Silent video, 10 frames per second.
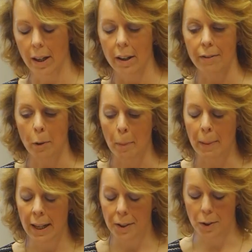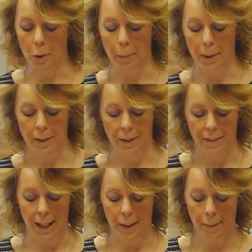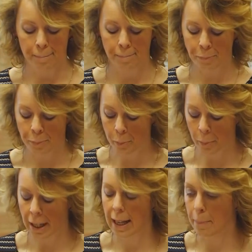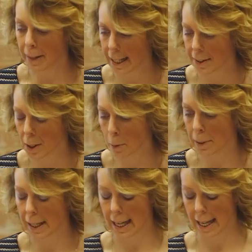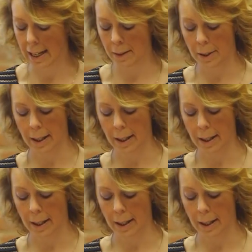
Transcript: From a personal point of view, in my example here,